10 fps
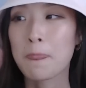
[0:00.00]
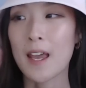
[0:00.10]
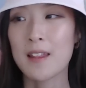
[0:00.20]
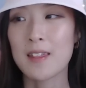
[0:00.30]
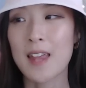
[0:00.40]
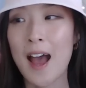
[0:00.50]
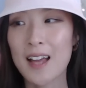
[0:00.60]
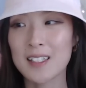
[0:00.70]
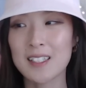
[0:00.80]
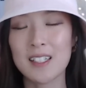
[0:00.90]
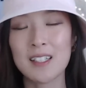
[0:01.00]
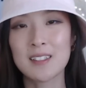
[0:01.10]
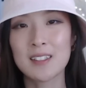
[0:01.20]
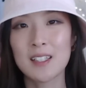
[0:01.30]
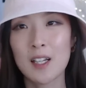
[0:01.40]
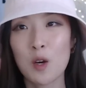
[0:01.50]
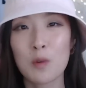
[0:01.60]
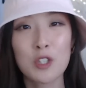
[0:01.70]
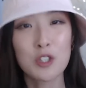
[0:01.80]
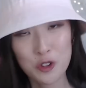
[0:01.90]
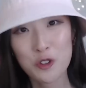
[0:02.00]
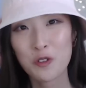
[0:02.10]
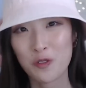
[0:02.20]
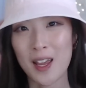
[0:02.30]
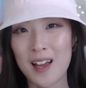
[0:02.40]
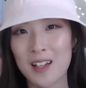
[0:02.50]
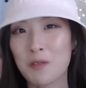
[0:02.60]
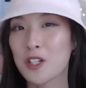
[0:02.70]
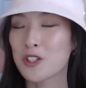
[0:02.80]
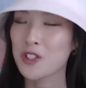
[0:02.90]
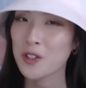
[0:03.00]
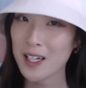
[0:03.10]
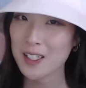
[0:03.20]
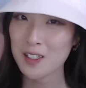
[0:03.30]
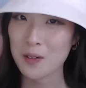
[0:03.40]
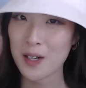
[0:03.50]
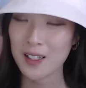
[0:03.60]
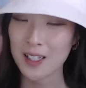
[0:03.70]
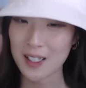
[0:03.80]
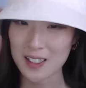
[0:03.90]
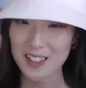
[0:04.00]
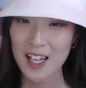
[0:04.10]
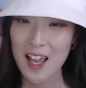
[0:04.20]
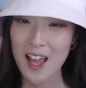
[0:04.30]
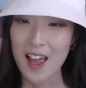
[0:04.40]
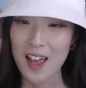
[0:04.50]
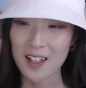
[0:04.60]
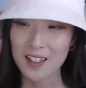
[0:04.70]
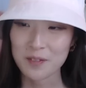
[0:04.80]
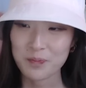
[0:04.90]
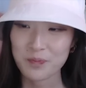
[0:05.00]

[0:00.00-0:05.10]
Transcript: And that is what a true fan, what a true EXO-L is. And